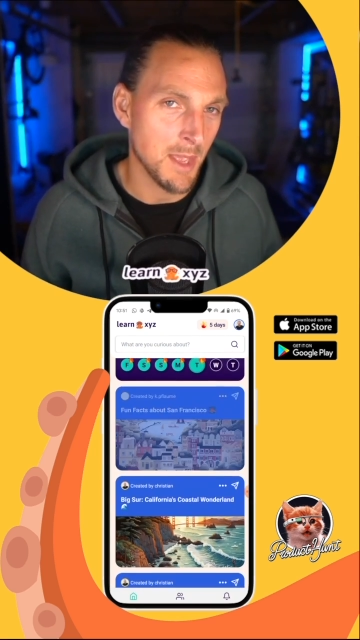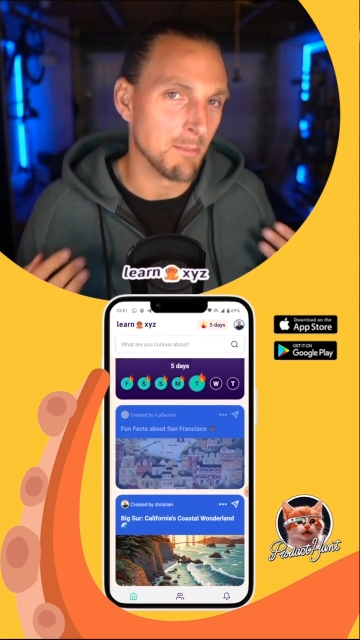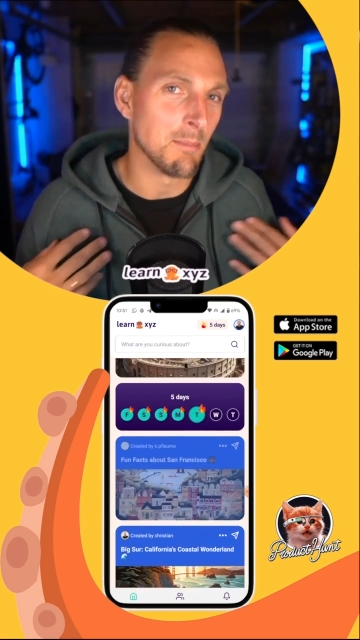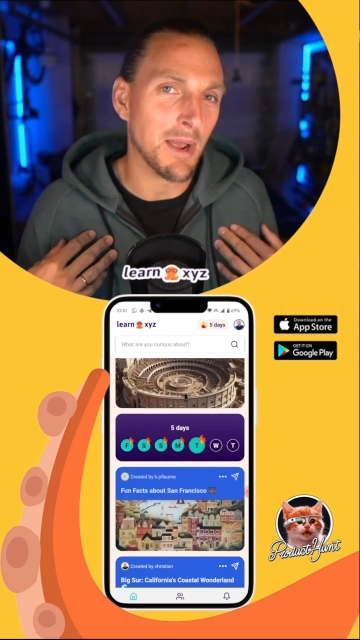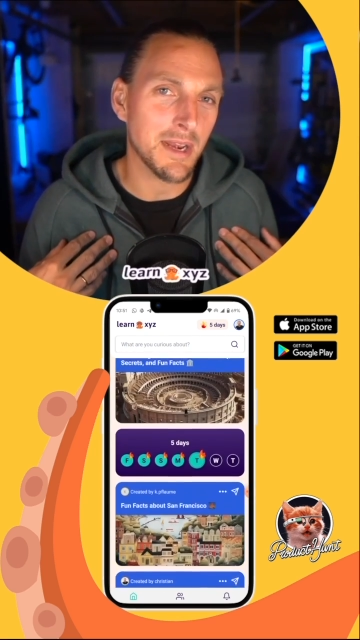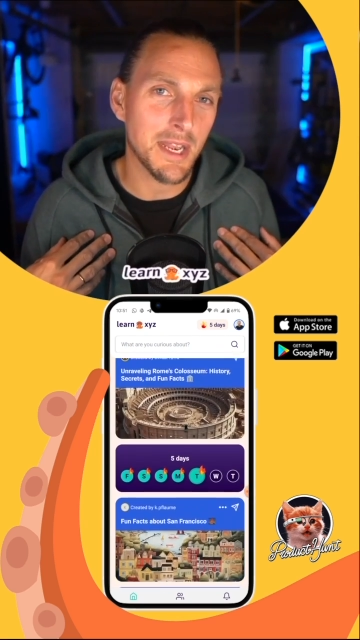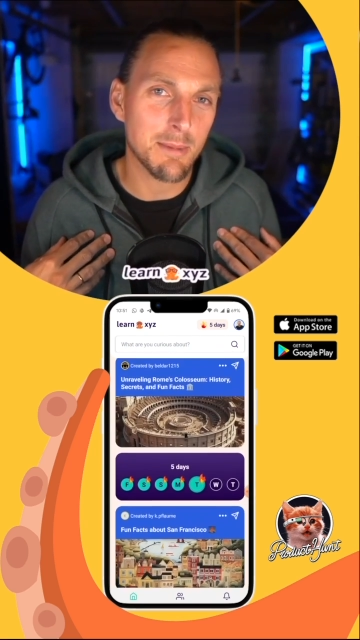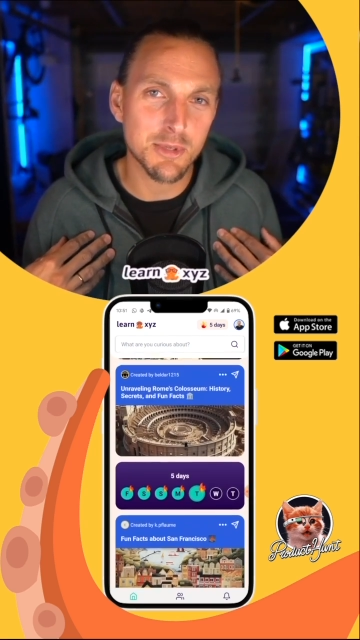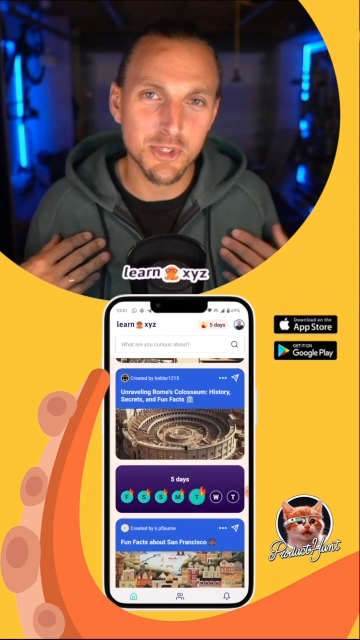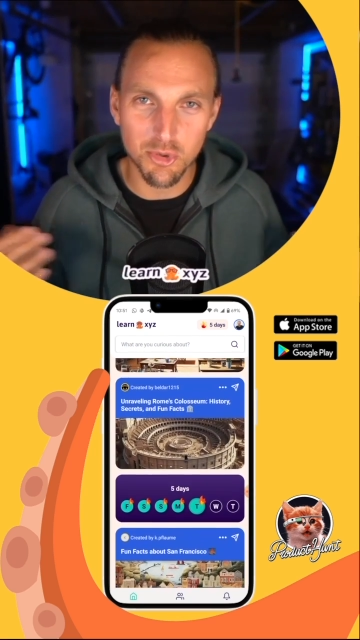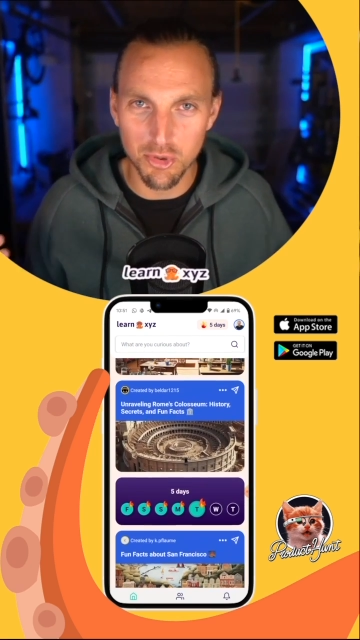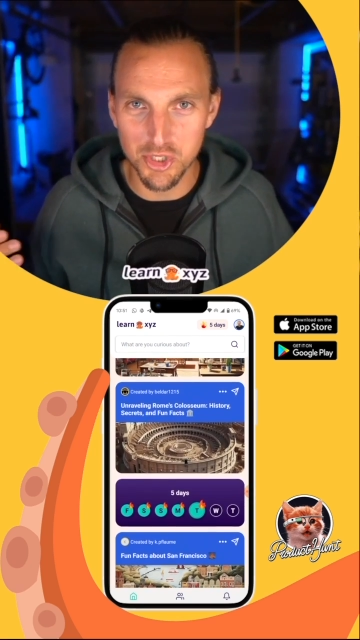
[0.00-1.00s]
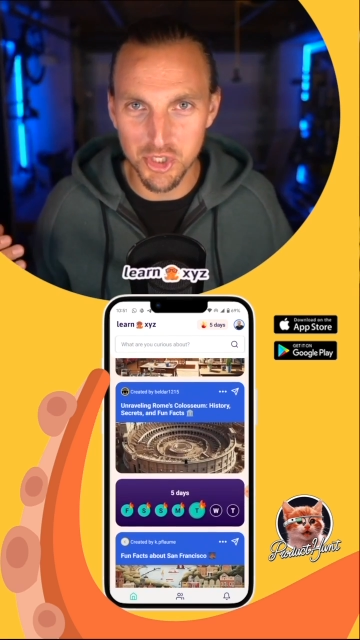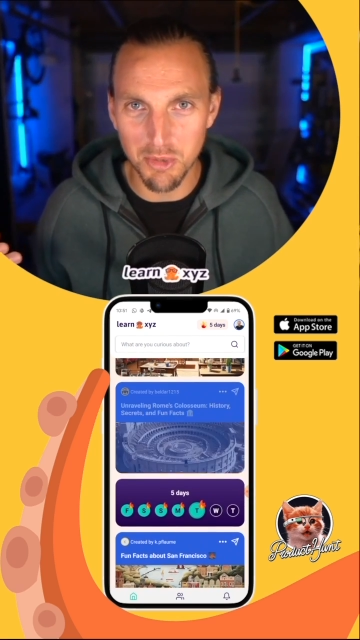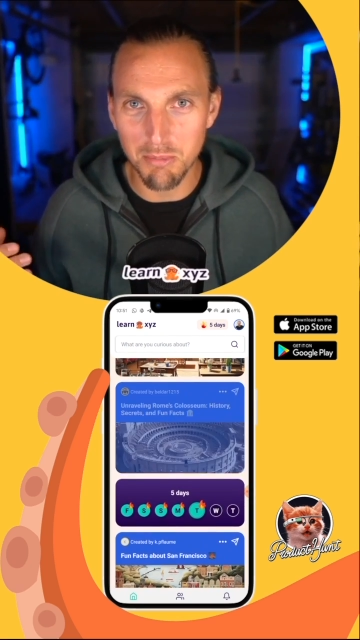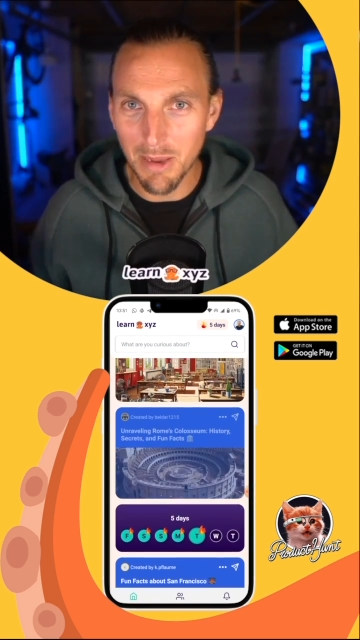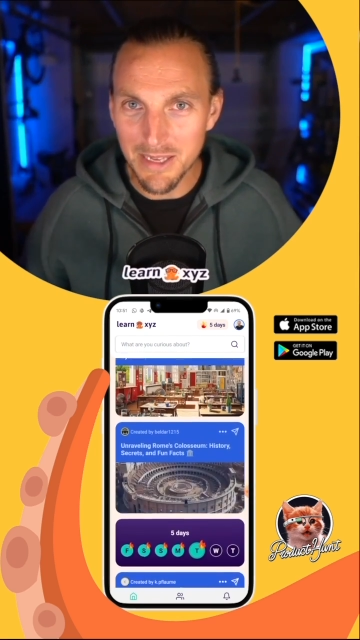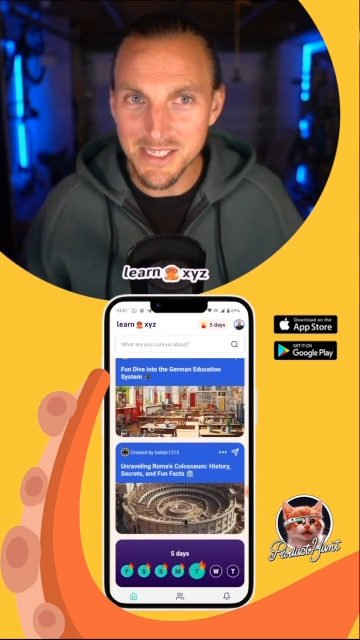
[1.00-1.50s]
My name is
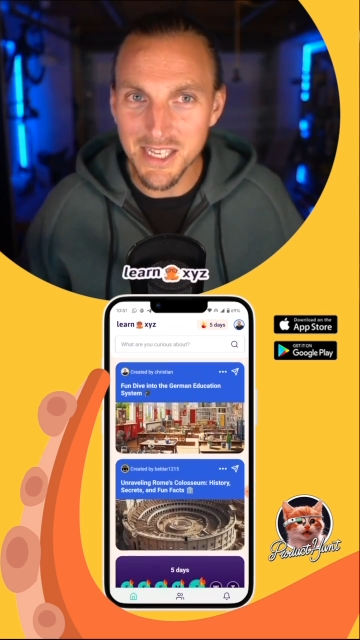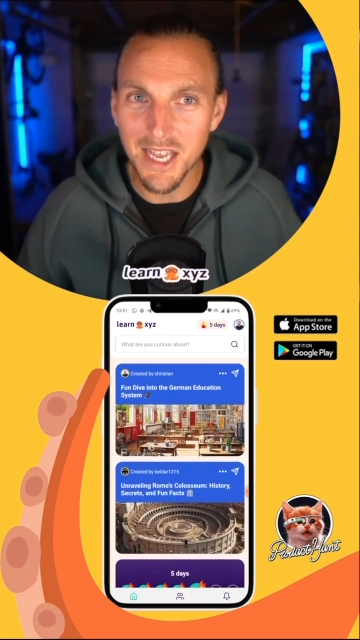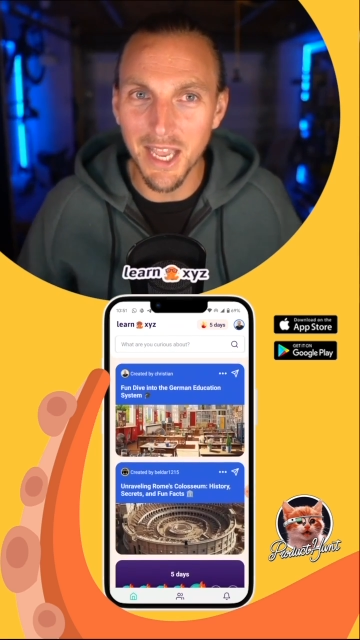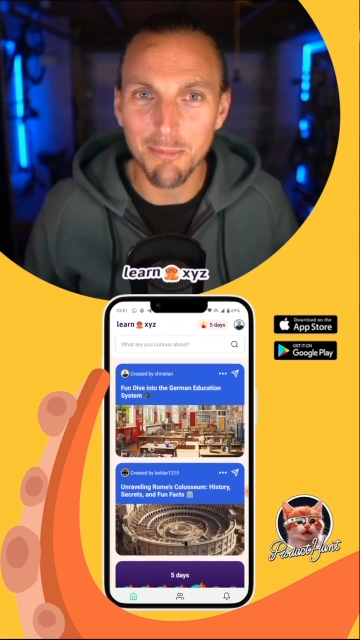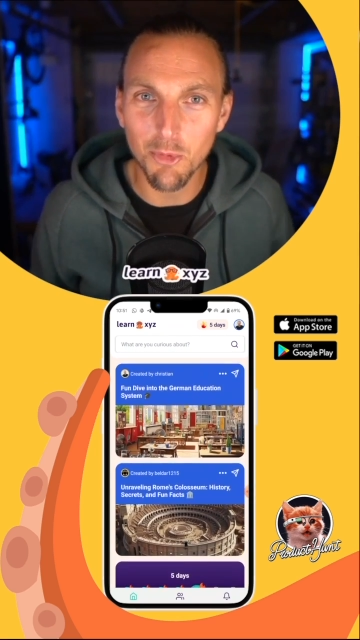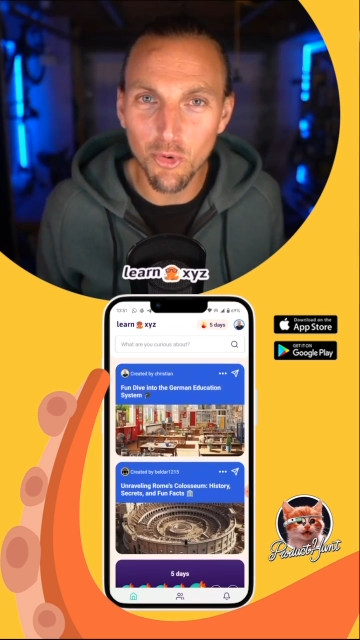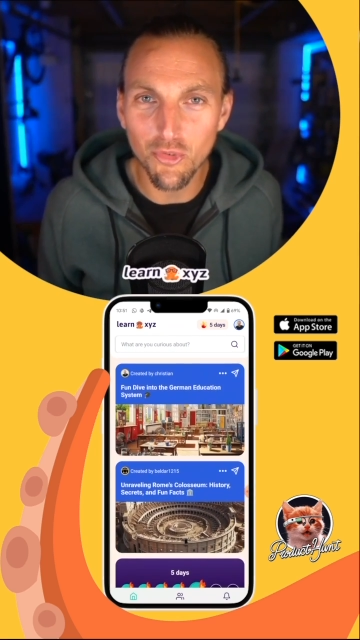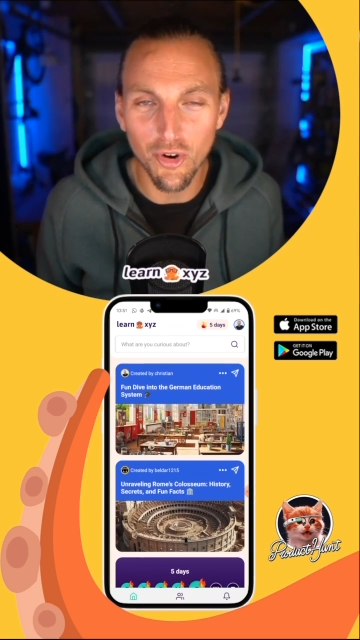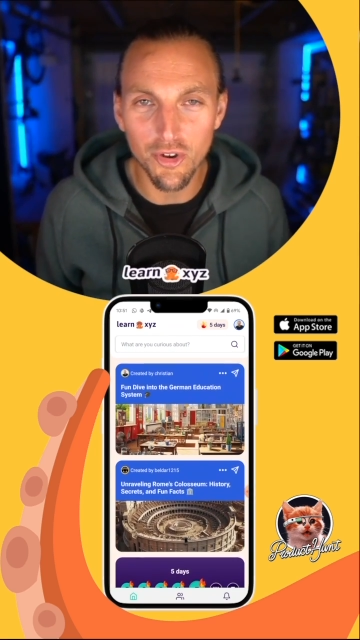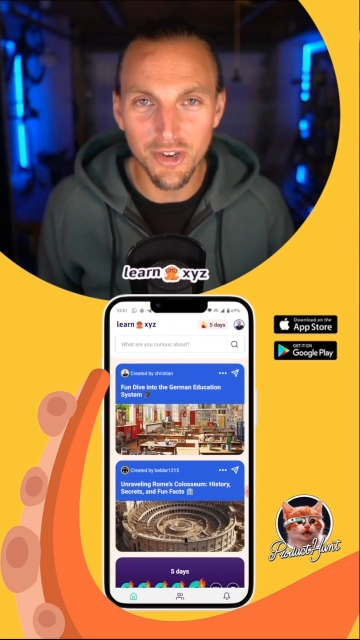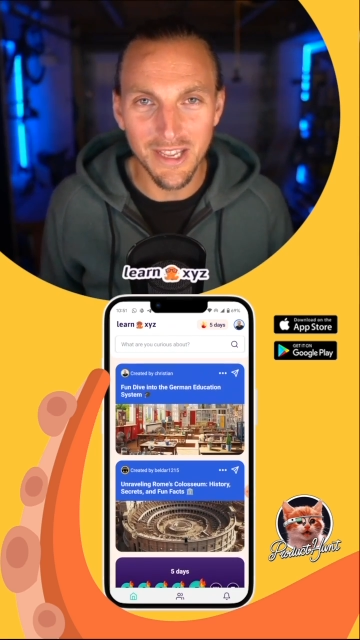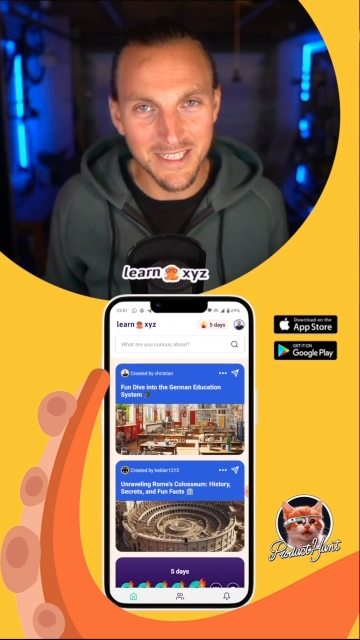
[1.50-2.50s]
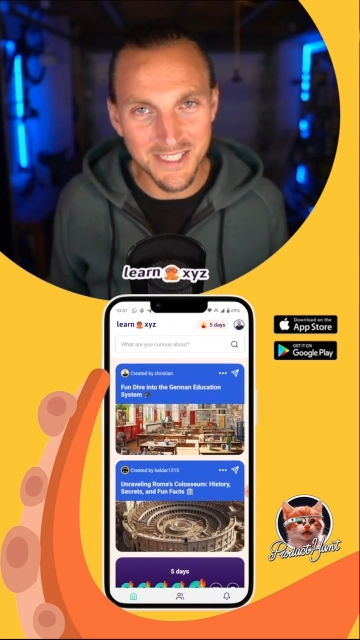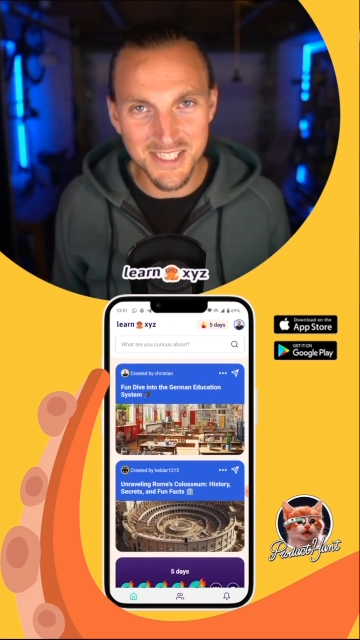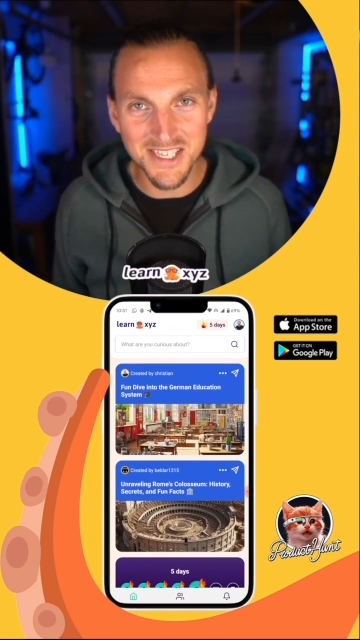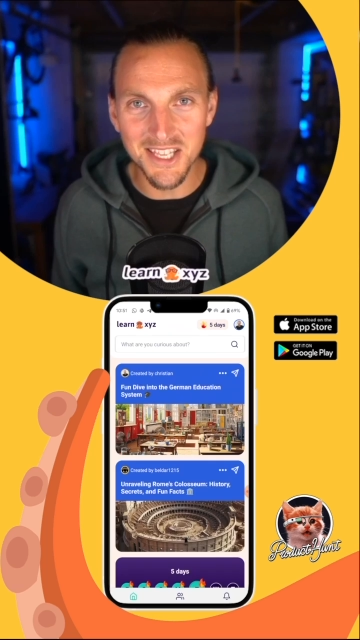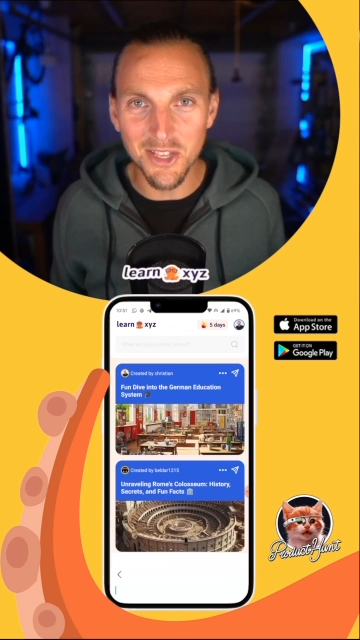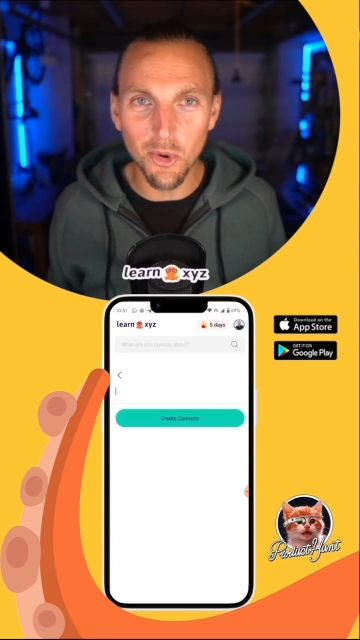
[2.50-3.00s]
Christian Beiser. I'm co-founder and
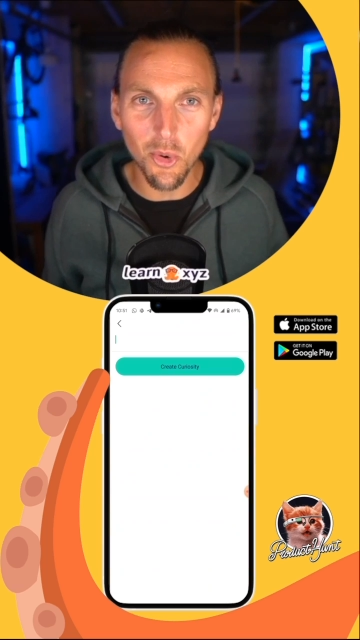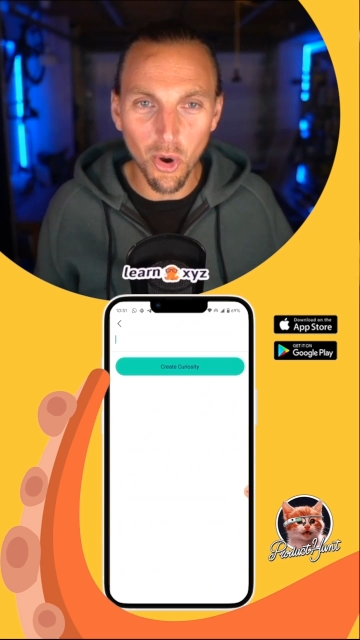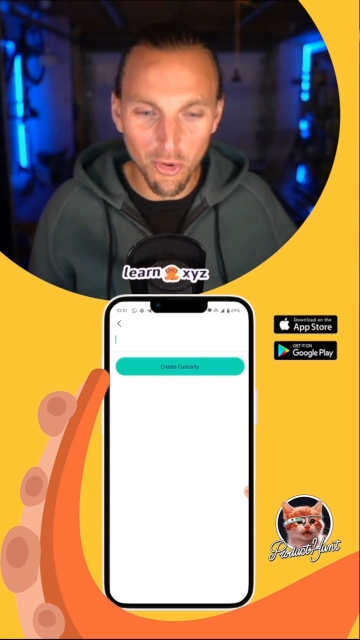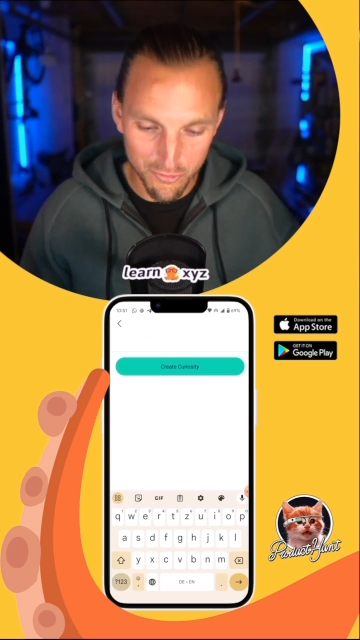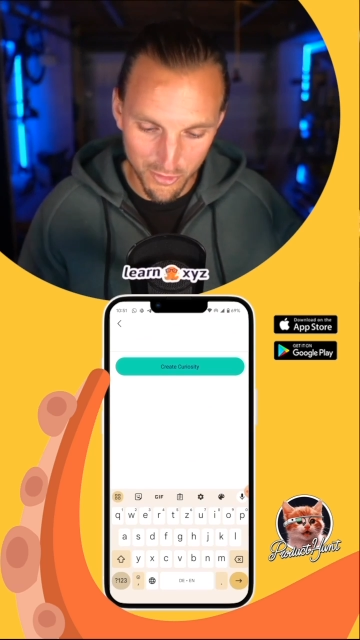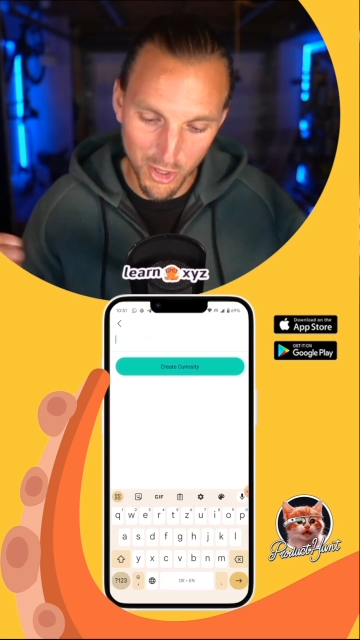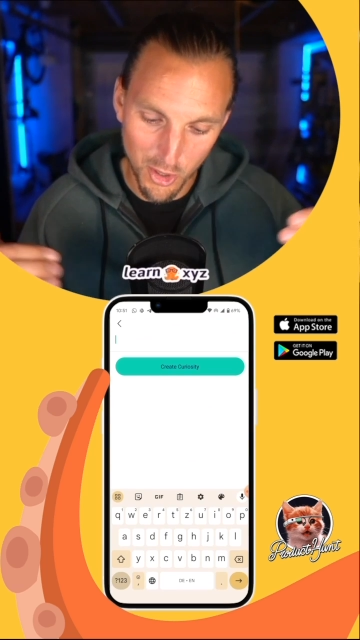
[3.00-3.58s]
CEO of